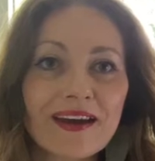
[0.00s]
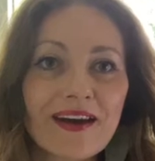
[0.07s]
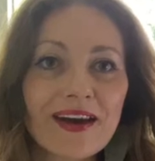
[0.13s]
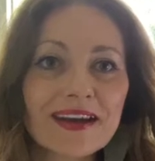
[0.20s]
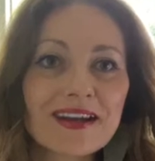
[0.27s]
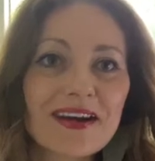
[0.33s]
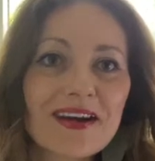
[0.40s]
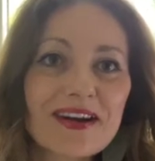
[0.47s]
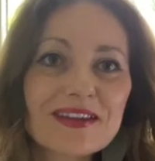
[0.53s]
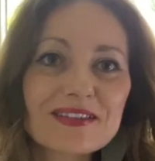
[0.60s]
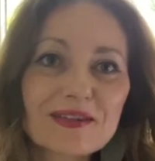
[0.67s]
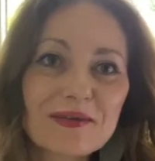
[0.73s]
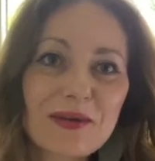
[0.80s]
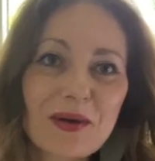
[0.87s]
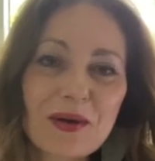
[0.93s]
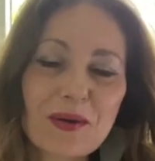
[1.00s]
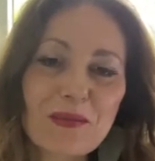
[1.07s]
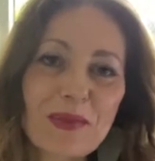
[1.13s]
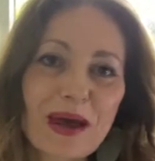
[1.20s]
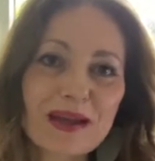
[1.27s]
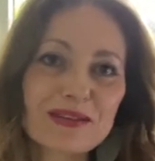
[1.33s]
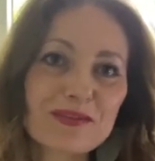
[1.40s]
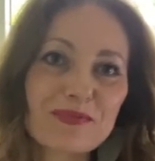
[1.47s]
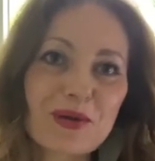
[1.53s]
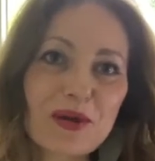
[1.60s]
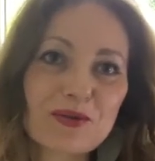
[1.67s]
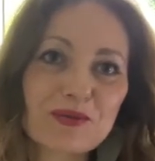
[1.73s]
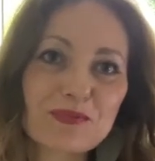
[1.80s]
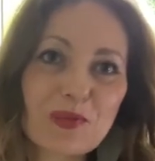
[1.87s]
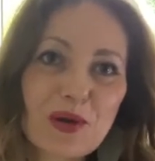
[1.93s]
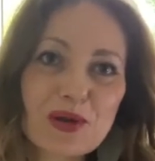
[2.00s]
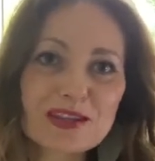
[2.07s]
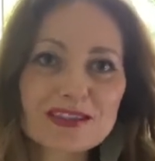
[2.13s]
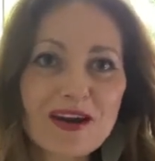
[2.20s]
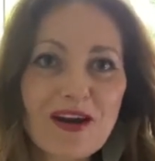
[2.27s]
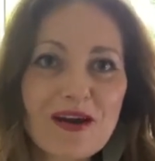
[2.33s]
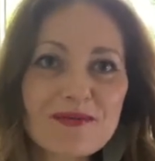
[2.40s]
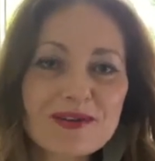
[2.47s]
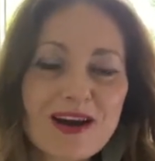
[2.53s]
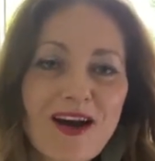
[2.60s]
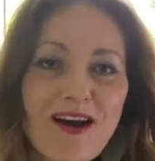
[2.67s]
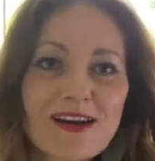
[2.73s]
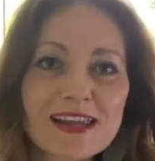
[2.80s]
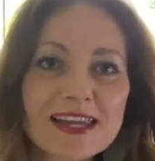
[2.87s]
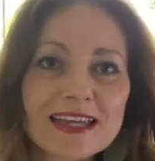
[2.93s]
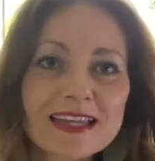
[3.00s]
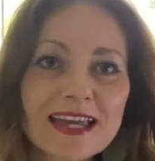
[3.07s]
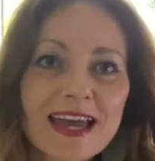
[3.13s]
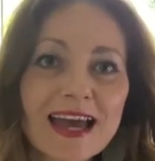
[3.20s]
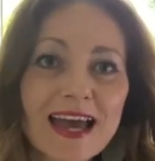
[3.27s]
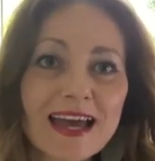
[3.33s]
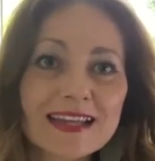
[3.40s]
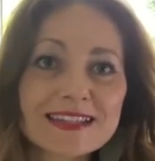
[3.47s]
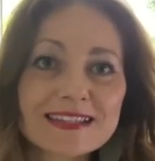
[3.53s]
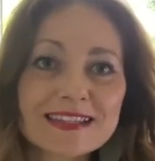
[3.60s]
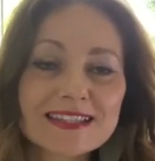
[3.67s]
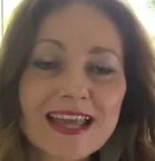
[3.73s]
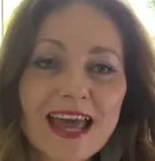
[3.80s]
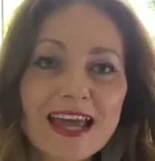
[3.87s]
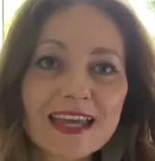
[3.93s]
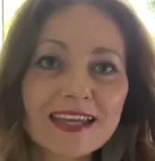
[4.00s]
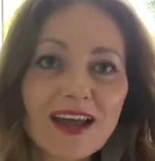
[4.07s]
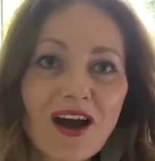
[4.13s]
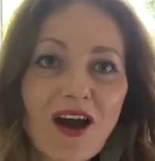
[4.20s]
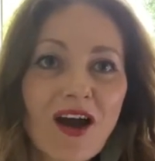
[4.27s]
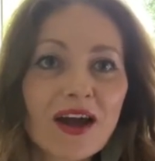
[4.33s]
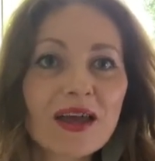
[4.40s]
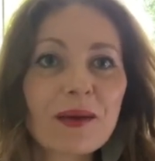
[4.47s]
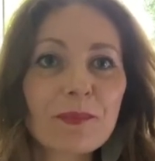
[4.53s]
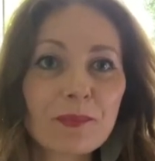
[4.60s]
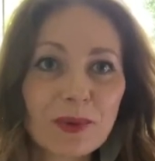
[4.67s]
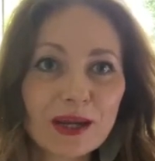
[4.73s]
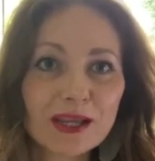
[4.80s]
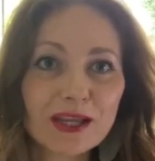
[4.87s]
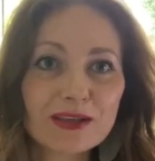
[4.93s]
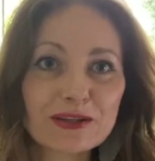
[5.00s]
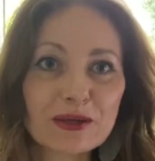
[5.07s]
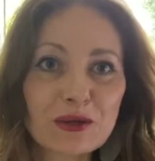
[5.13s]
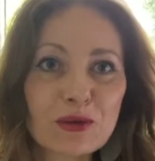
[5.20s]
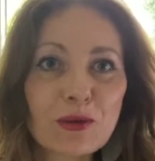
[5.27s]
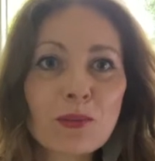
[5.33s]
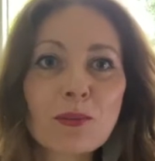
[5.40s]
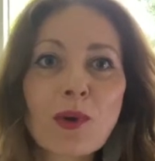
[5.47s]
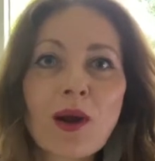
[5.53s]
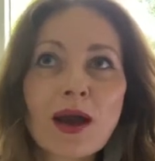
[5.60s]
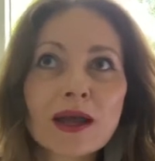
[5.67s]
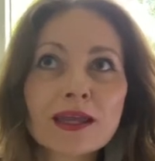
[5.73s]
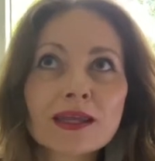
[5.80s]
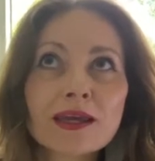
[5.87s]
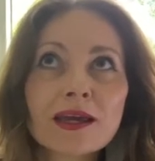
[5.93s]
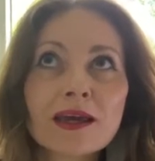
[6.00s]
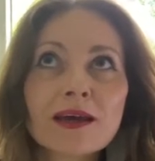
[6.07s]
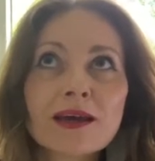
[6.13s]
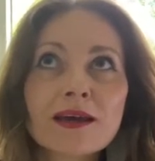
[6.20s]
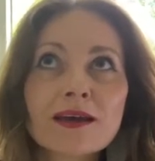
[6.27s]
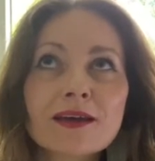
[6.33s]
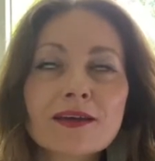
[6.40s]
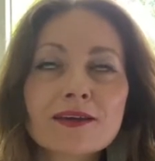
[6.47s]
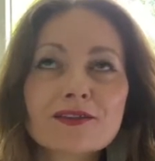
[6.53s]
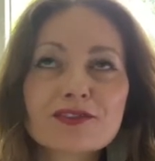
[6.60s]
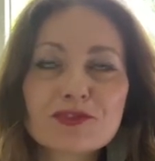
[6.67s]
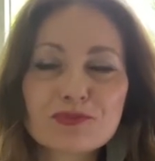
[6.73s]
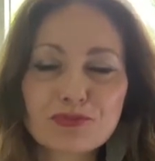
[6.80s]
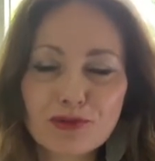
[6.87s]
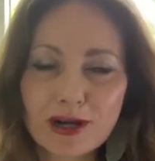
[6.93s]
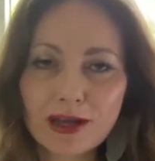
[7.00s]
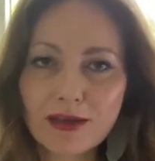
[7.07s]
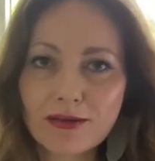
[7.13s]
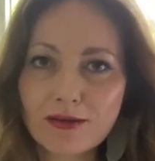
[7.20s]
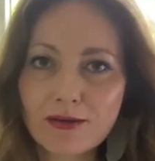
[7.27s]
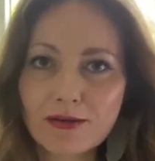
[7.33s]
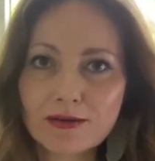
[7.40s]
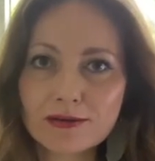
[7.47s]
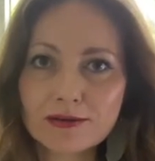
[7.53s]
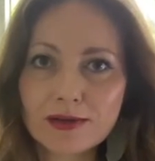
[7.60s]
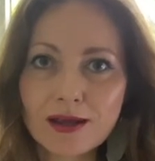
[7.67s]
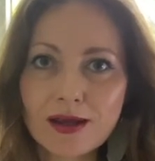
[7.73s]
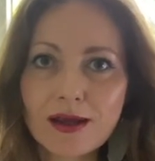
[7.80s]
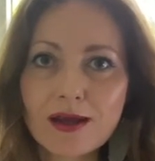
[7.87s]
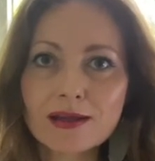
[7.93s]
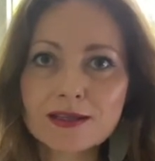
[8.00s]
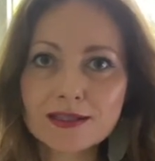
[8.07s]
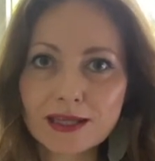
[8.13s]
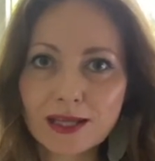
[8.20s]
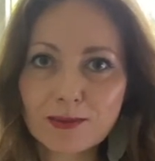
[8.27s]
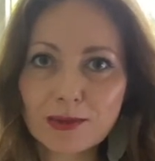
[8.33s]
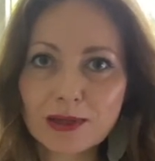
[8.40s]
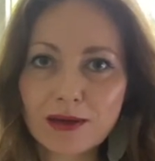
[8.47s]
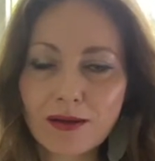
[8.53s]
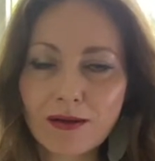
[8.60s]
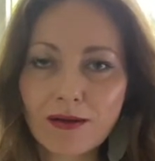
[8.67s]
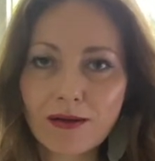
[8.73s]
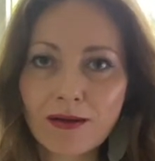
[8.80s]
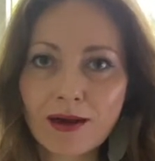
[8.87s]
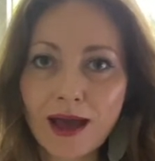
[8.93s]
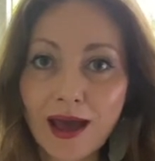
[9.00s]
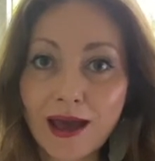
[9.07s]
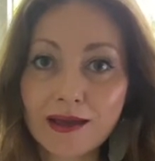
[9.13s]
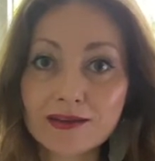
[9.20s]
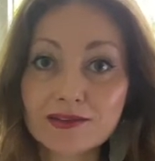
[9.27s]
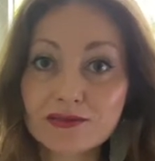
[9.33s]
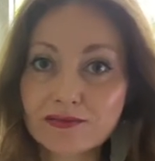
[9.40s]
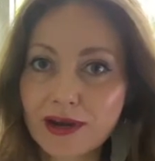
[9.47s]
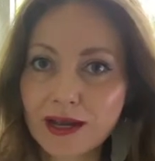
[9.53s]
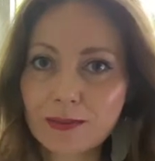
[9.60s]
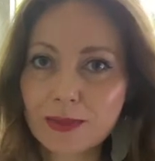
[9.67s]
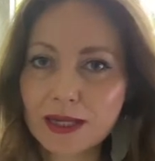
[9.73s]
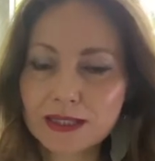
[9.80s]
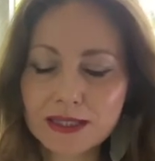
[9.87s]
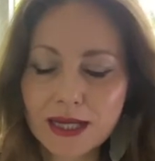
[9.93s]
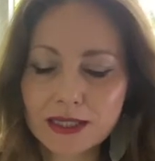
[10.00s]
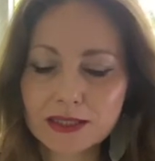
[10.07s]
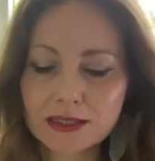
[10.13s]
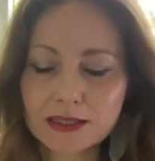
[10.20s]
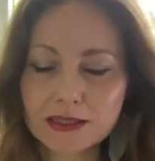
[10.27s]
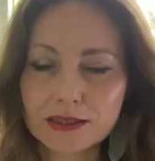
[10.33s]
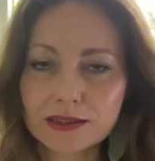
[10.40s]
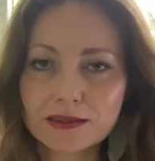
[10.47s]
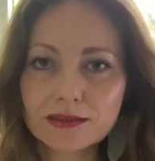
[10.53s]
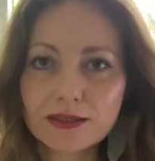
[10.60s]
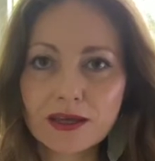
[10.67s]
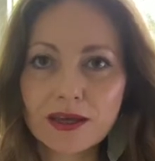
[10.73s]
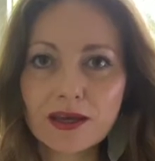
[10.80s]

Hi guys, welcome back to Belle's Books. I'm Carly and today I am bringing you my Springathon TBR and recommendations.